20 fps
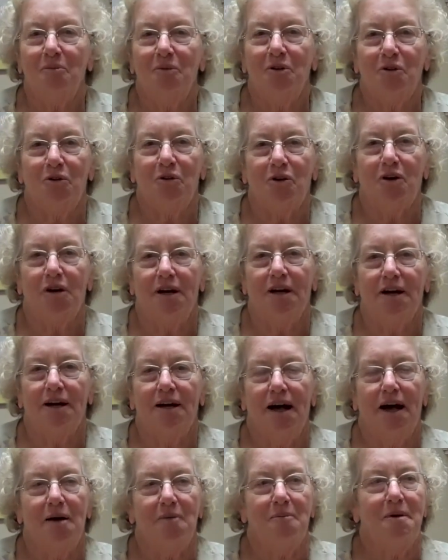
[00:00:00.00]
I'm
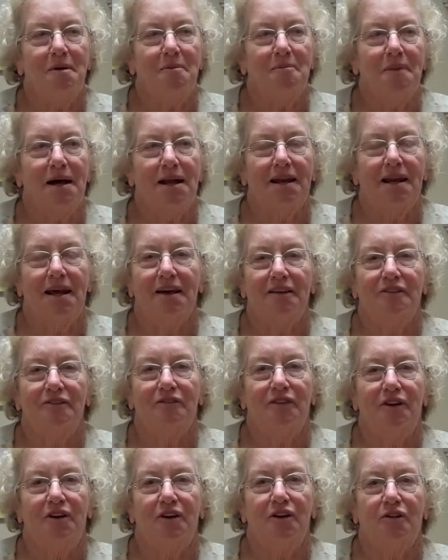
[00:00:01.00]
Gloria. I made my
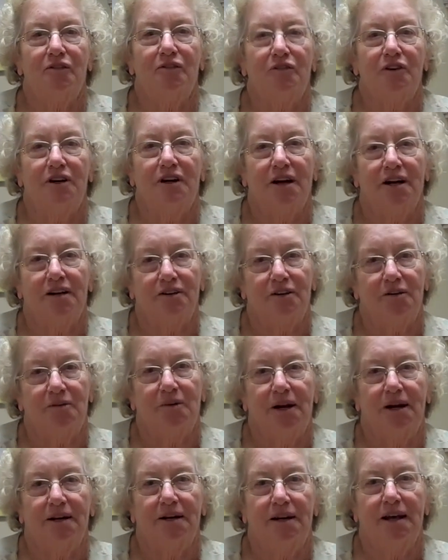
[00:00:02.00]
last video for Dr.
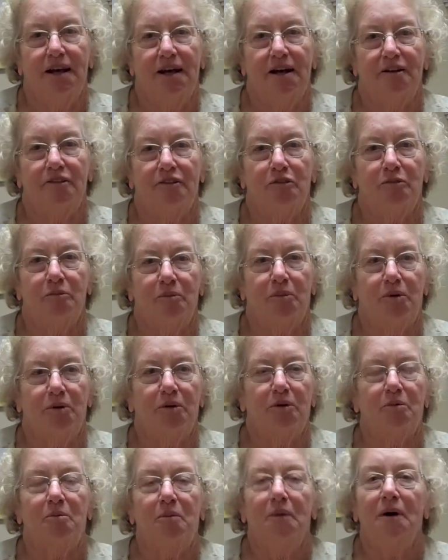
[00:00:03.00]
Randy
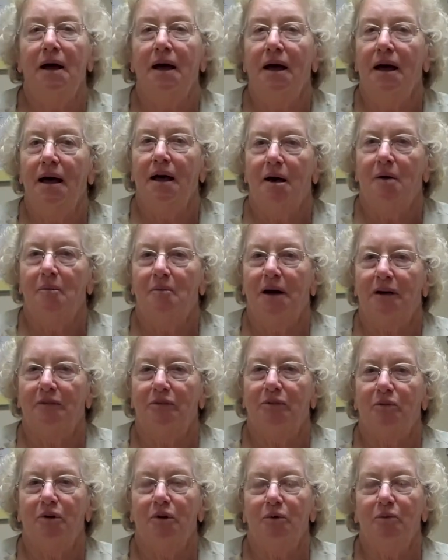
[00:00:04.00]
Hansbrough
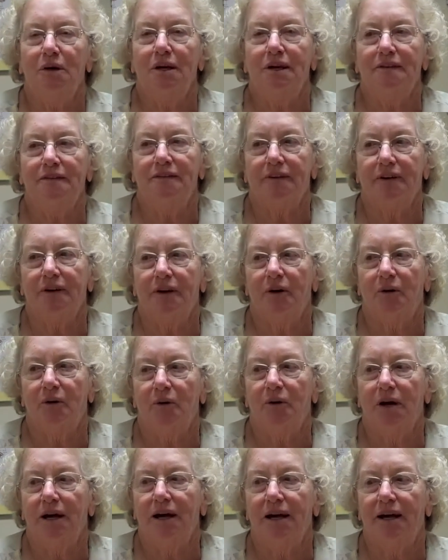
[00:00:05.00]
about 3 weeks
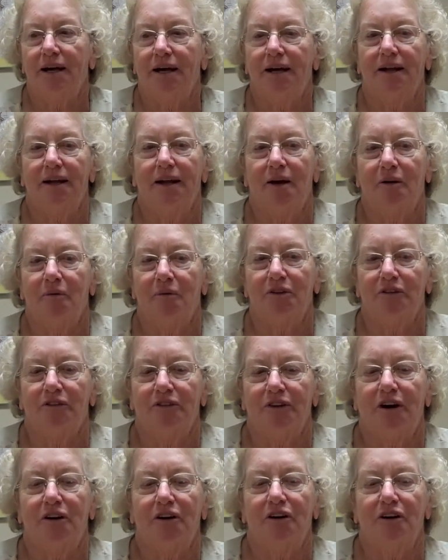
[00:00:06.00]
ago, and I was
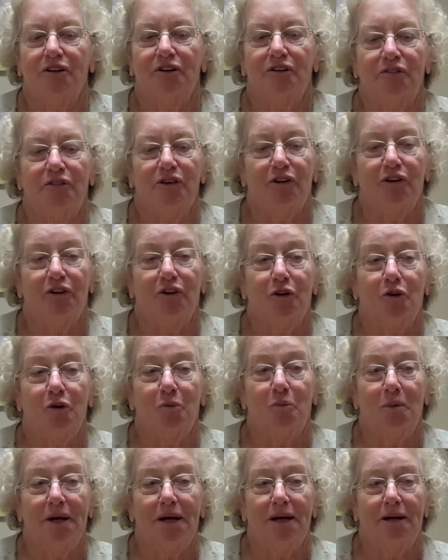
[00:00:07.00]
starting to feel a
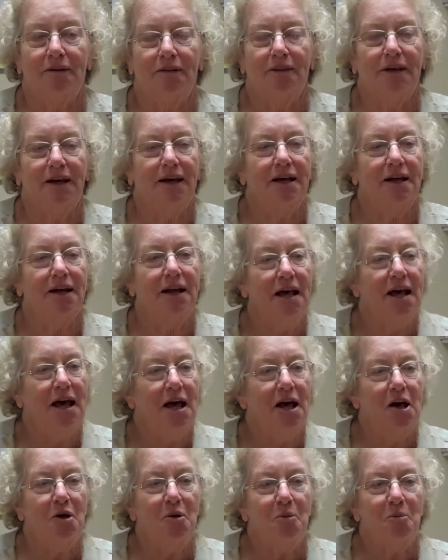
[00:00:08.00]
little better then,
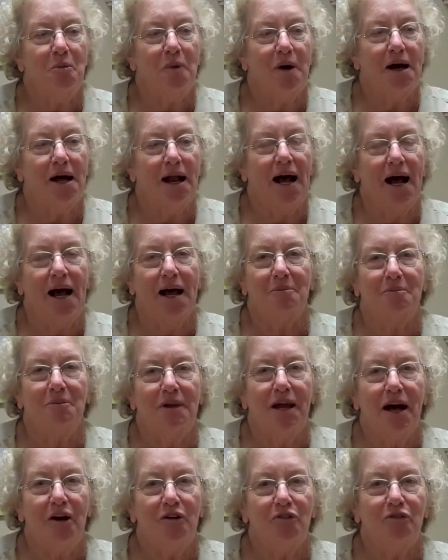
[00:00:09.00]
but I'm
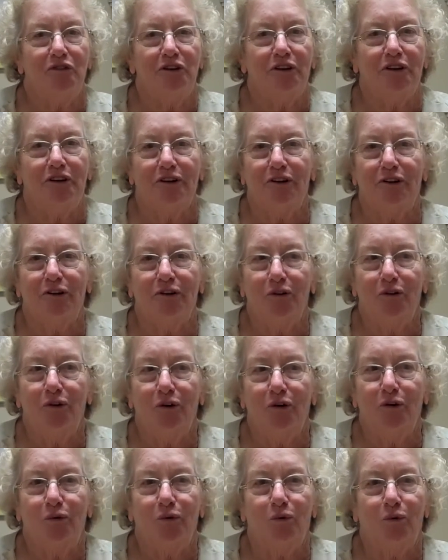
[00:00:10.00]
now feeling
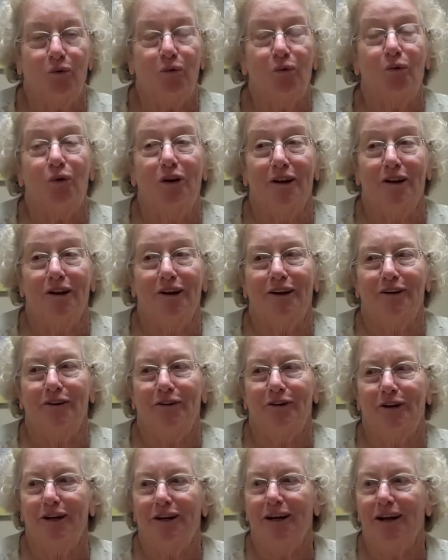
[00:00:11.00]
really
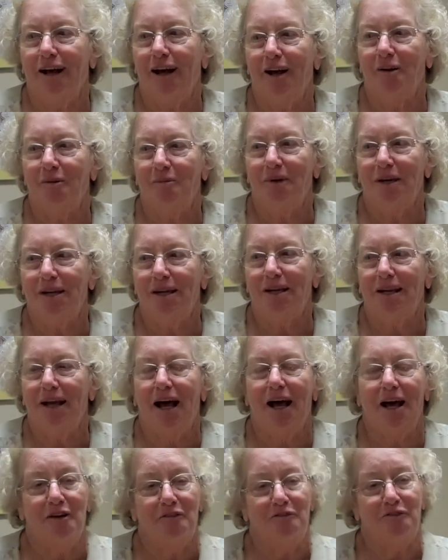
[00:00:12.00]
good. I mean,
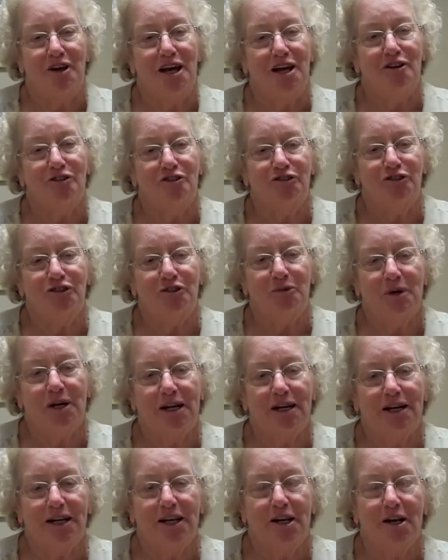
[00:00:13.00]
I have the energy when
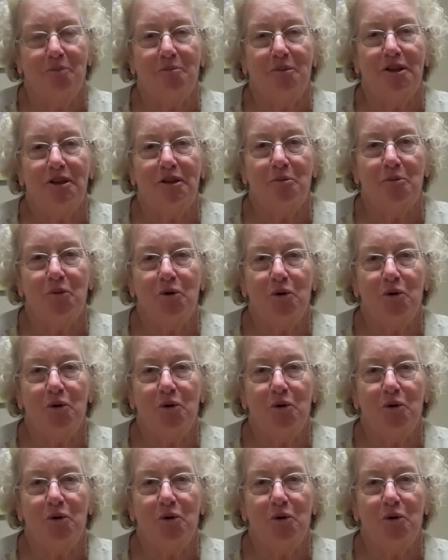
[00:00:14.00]
I get up in the